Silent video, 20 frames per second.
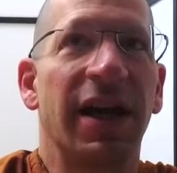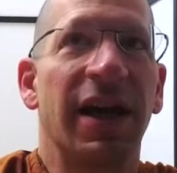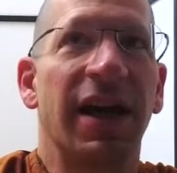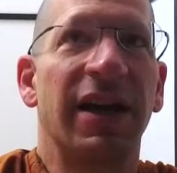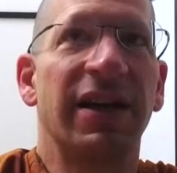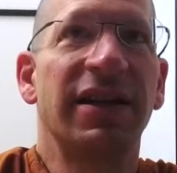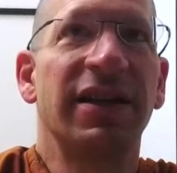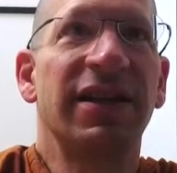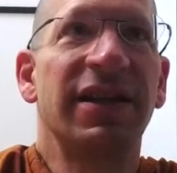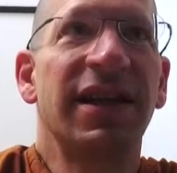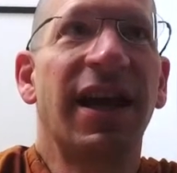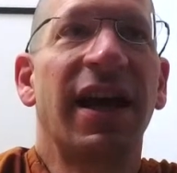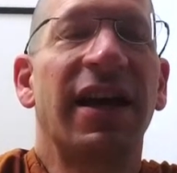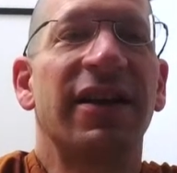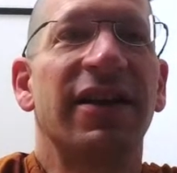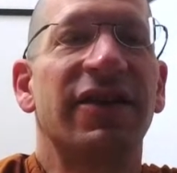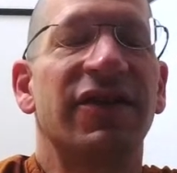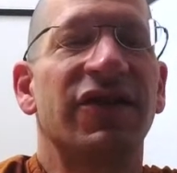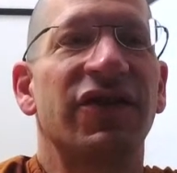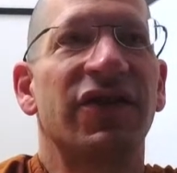And in the
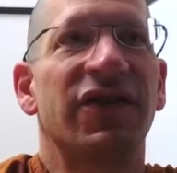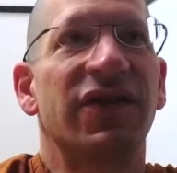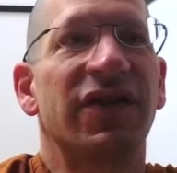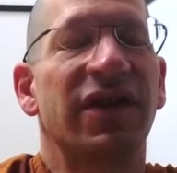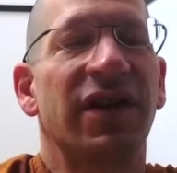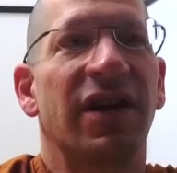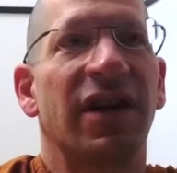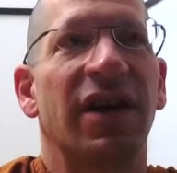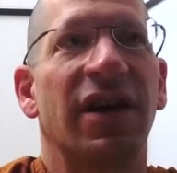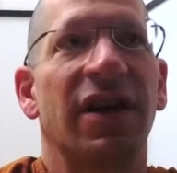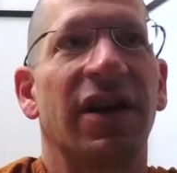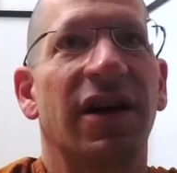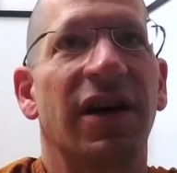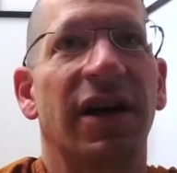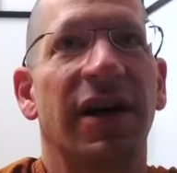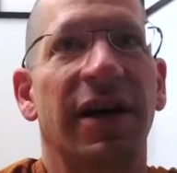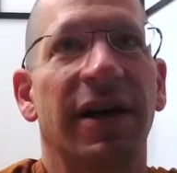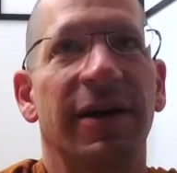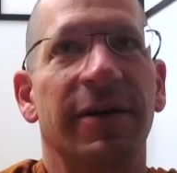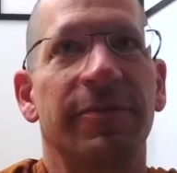end, it's just,
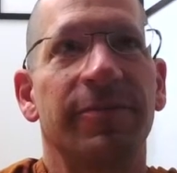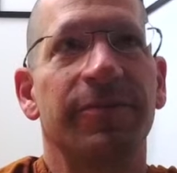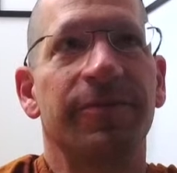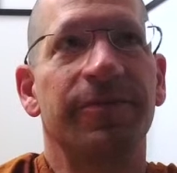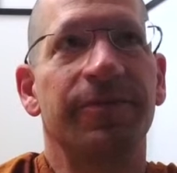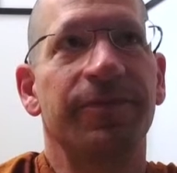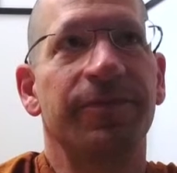I